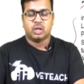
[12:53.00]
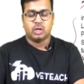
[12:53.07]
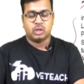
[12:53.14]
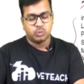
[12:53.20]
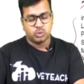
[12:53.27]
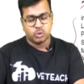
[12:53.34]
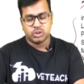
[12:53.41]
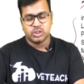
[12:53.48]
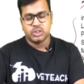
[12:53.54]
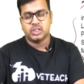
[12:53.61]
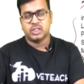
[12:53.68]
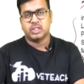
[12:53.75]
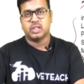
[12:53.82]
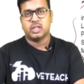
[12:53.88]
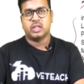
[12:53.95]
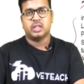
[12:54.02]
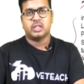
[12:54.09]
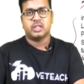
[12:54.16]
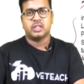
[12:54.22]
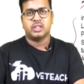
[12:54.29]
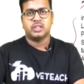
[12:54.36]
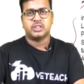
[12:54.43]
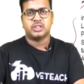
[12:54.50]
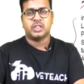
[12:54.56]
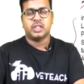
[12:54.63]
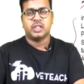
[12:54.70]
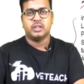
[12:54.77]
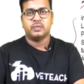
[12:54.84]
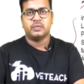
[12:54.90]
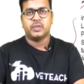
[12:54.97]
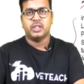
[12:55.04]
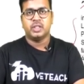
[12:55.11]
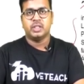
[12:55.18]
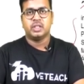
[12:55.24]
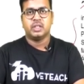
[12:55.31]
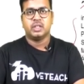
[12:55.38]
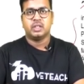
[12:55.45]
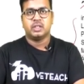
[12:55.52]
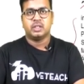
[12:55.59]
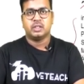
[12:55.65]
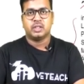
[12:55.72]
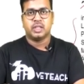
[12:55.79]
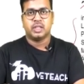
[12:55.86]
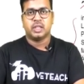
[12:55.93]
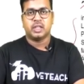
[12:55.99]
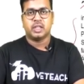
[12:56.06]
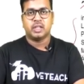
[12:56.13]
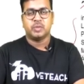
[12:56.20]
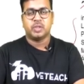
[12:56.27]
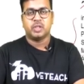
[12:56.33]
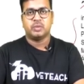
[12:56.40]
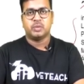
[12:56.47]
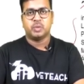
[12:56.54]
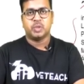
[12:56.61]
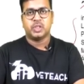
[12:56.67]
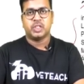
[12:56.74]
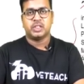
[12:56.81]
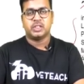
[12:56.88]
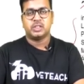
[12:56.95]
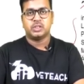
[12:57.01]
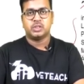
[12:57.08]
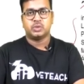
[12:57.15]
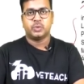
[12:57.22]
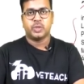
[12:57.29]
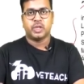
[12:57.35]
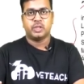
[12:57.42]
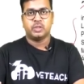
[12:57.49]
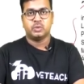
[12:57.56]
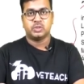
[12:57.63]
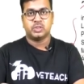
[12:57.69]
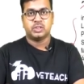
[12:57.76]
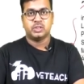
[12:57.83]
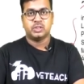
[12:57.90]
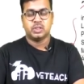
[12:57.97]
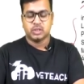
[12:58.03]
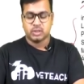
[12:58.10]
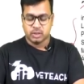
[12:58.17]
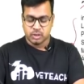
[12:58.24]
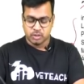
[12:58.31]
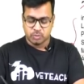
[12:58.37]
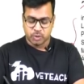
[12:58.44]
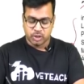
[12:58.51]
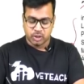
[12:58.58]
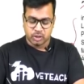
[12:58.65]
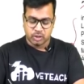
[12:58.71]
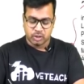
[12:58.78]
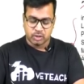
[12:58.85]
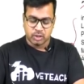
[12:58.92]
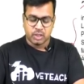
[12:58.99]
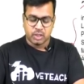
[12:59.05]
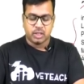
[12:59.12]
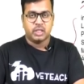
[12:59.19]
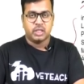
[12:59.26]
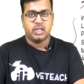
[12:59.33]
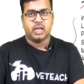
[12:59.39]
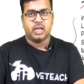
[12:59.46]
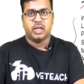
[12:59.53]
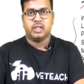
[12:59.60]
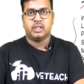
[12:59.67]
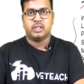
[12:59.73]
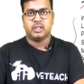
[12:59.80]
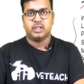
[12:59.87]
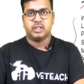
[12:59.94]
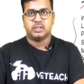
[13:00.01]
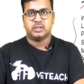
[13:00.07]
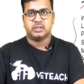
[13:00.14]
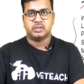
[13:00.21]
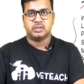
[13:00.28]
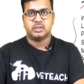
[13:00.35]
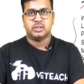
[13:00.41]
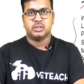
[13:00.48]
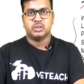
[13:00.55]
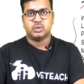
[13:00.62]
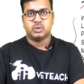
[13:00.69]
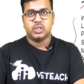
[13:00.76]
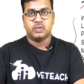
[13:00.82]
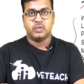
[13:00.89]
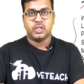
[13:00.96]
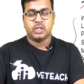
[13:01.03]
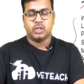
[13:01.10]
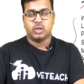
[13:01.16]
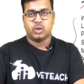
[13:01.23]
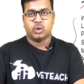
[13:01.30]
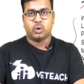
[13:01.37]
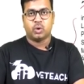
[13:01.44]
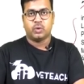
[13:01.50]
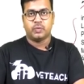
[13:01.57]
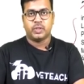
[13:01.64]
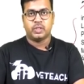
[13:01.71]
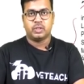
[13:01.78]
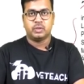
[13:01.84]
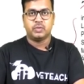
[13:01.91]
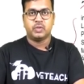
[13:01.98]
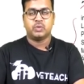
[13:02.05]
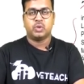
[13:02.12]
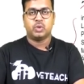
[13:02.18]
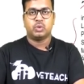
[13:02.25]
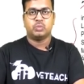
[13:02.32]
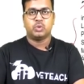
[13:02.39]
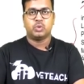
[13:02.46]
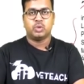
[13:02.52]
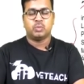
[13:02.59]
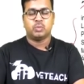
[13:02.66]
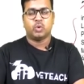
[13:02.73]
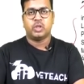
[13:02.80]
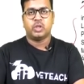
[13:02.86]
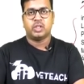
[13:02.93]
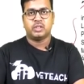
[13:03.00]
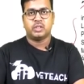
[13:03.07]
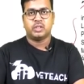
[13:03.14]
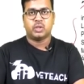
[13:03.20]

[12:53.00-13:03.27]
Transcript: almost in each and every real-time applications, we are using this particular AI intelligence. So even traffic, if you want to monitor the